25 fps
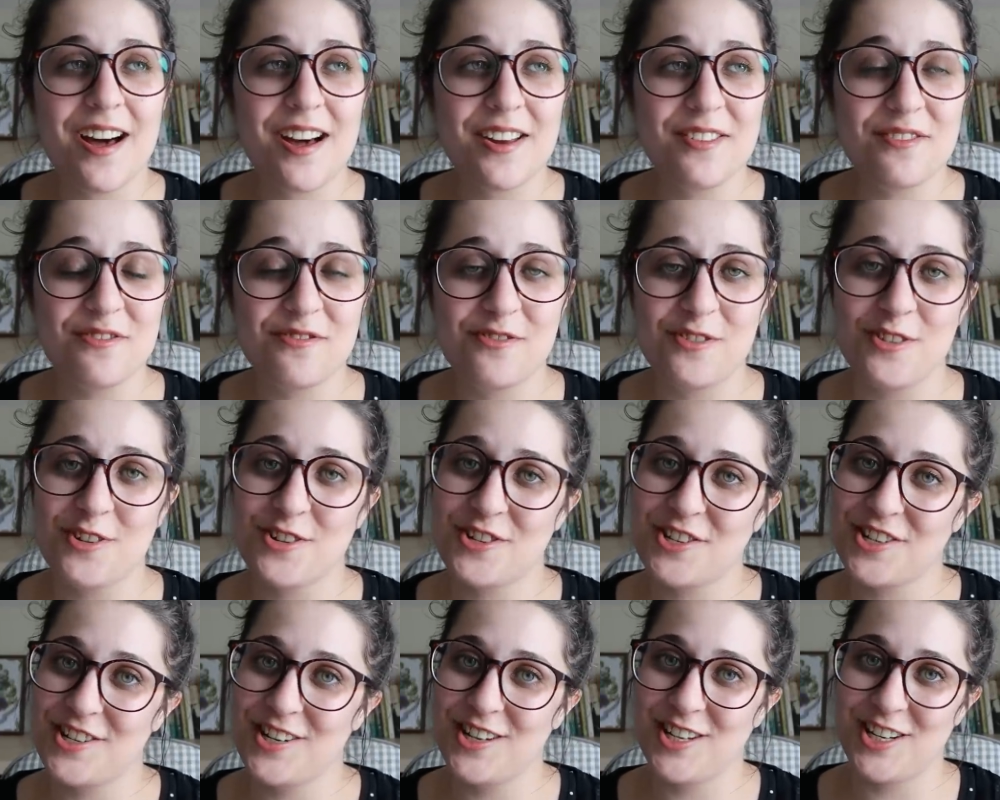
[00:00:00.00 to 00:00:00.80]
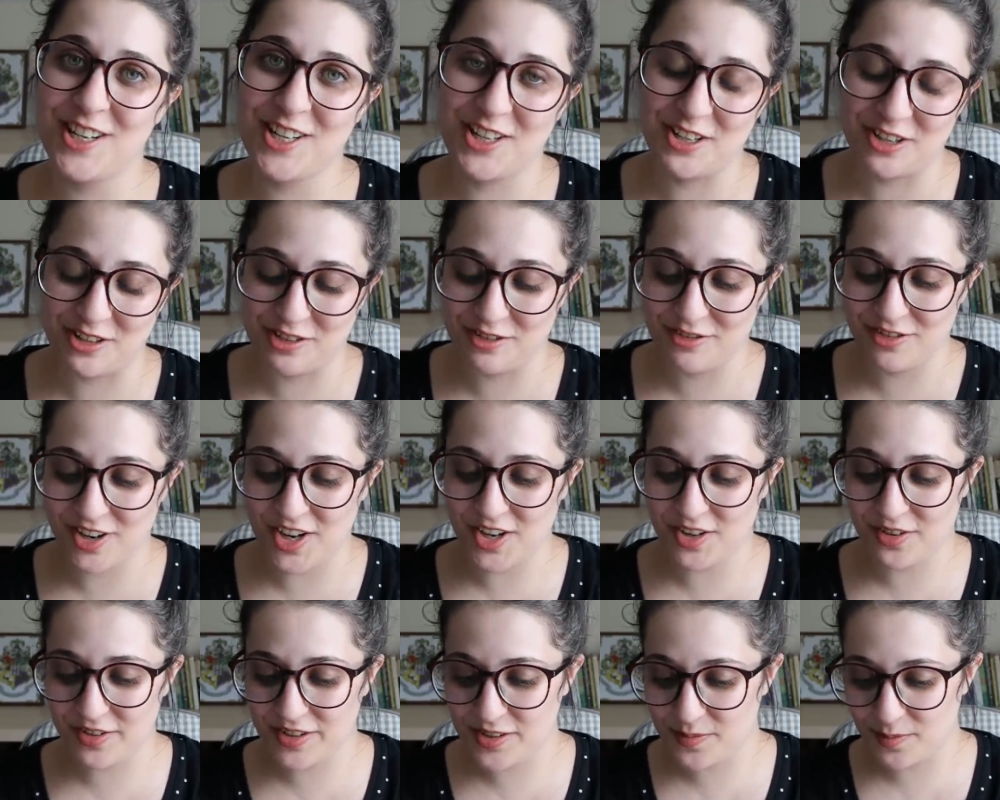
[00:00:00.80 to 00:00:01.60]
unfortunately couldn't
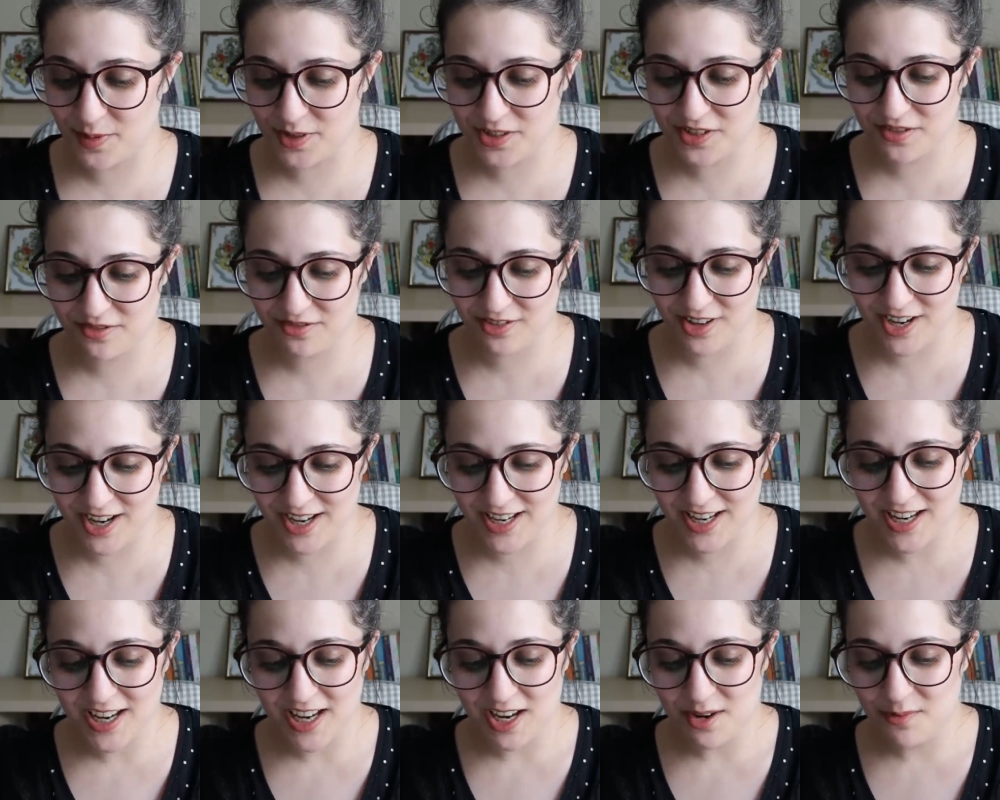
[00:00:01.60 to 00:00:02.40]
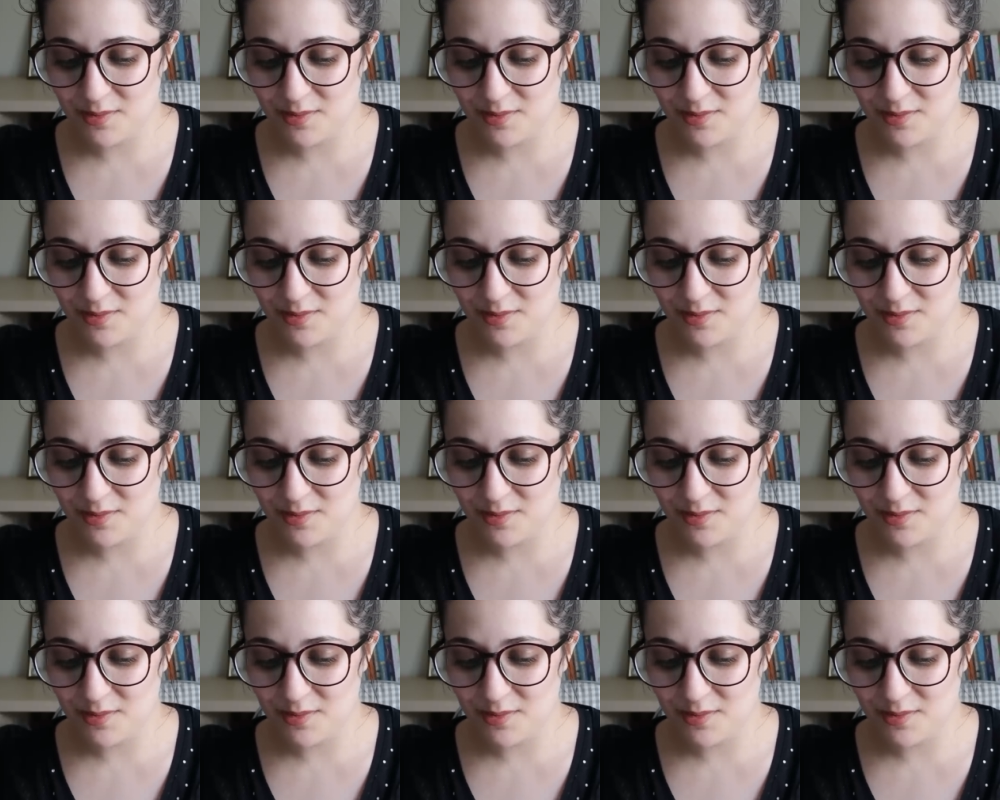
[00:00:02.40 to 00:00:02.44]
find on Spotify,